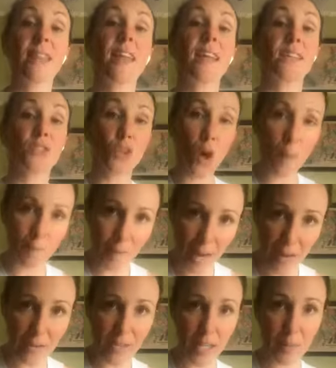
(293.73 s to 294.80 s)
that is
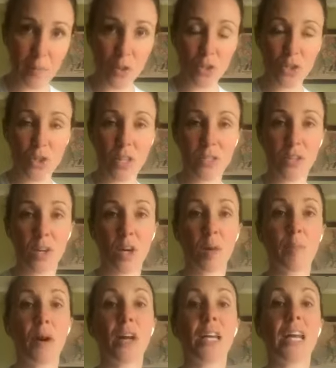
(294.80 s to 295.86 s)
compounding more stress on our
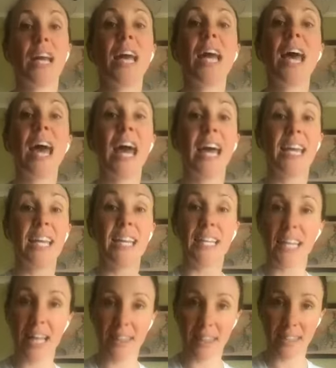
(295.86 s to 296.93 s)
body and
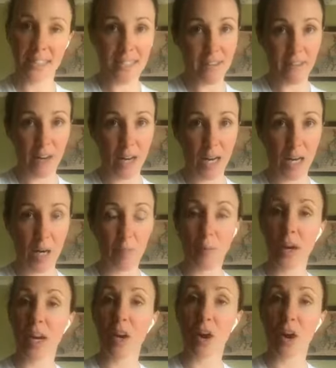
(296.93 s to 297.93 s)
nothing's ever getting a break.